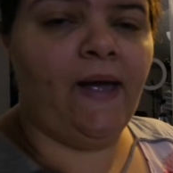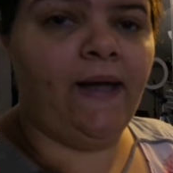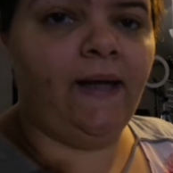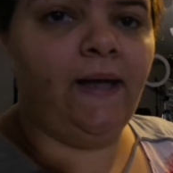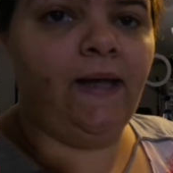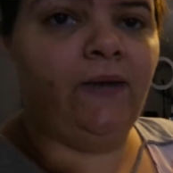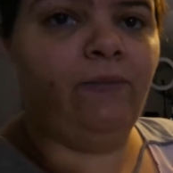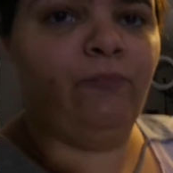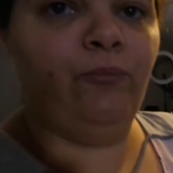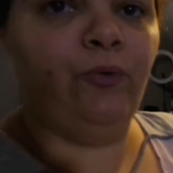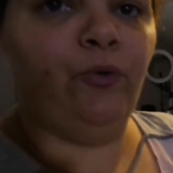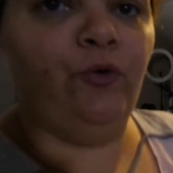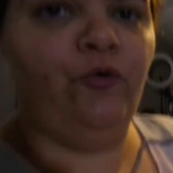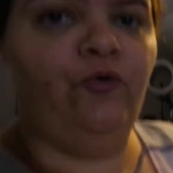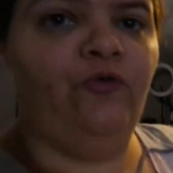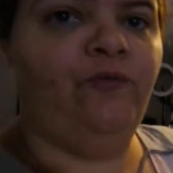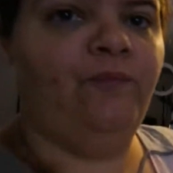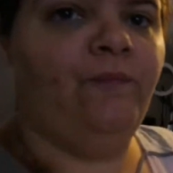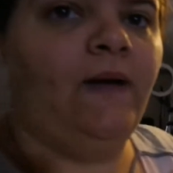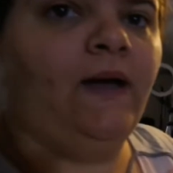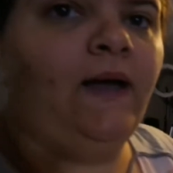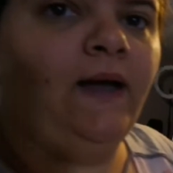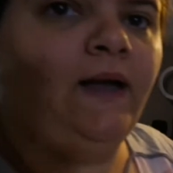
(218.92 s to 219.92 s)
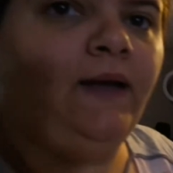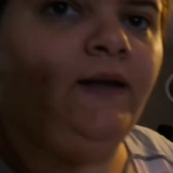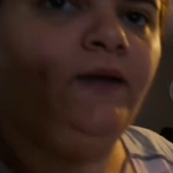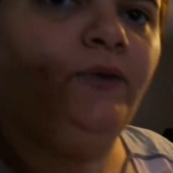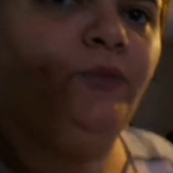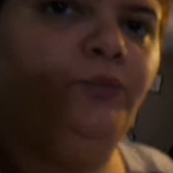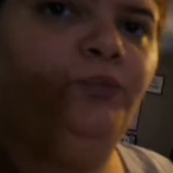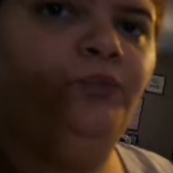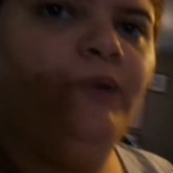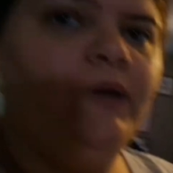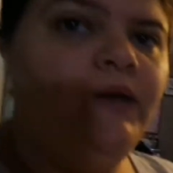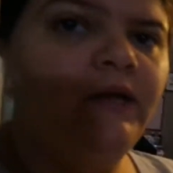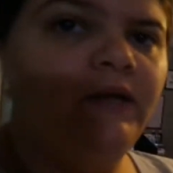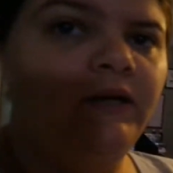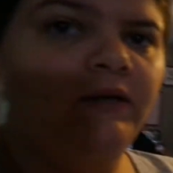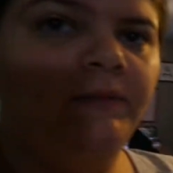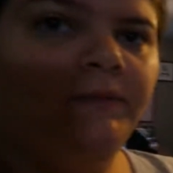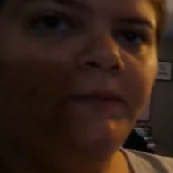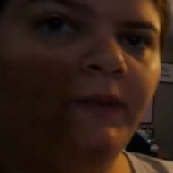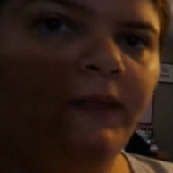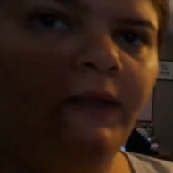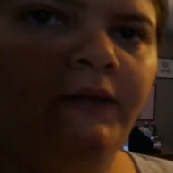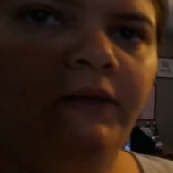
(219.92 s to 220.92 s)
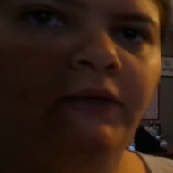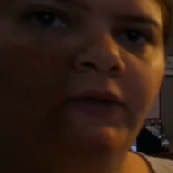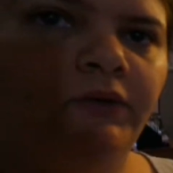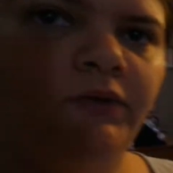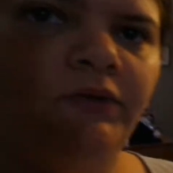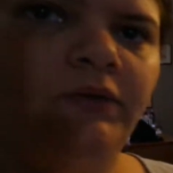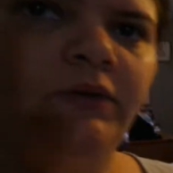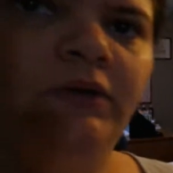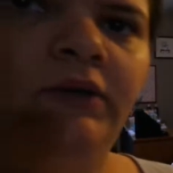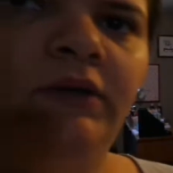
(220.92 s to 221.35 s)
I can move my record player